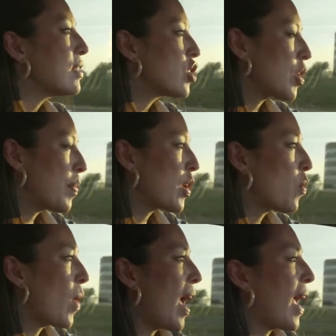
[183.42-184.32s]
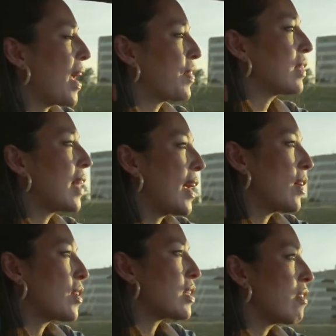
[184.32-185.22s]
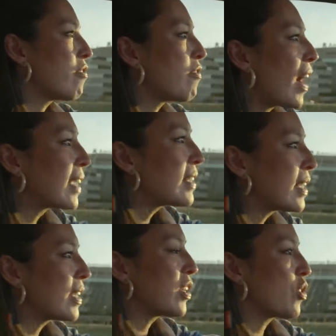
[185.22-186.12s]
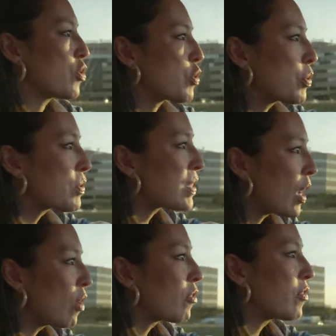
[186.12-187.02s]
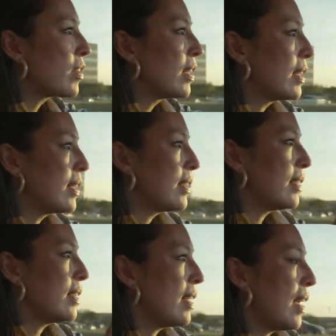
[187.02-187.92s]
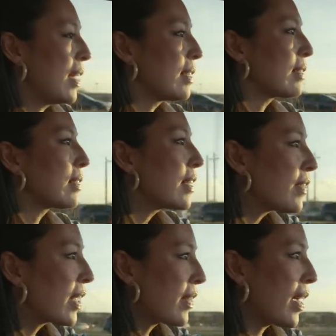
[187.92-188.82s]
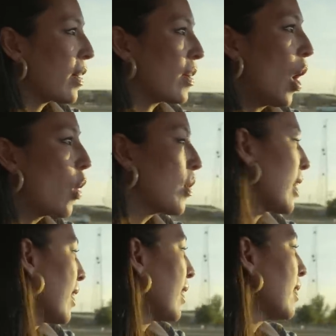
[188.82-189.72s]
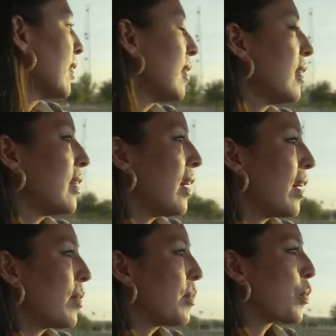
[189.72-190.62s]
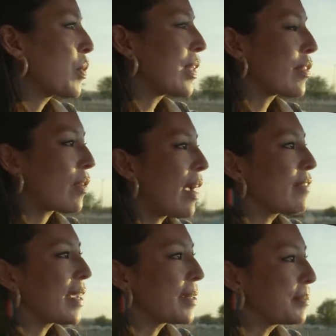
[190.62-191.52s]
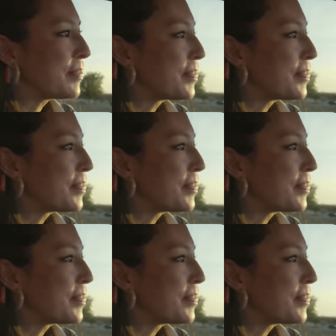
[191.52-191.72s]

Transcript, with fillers: chipping away at the layers and finding your true self and living there, owning it, um, and really thriving.